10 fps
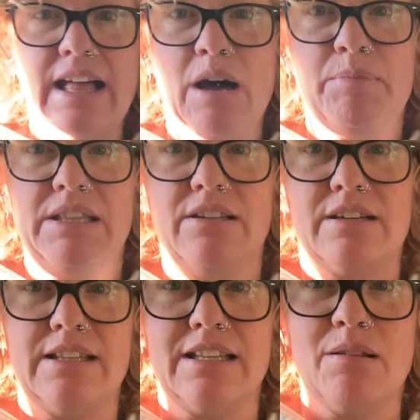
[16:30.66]
help it look
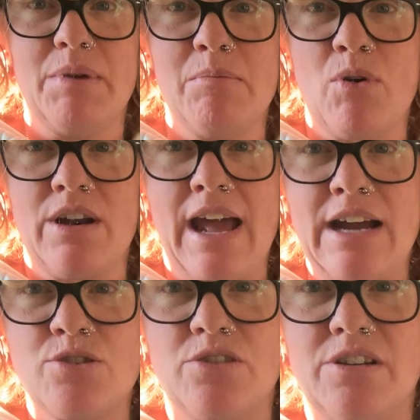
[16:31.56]
a little bit more
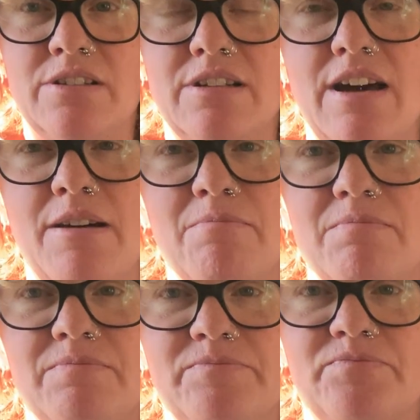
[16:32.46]
natural.
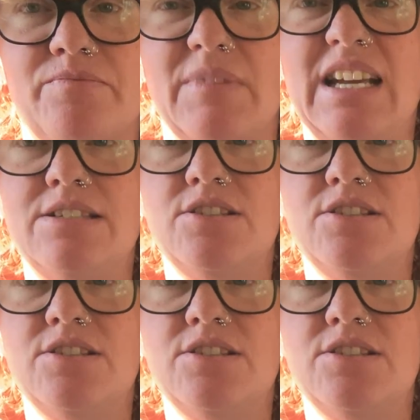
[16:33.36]
It's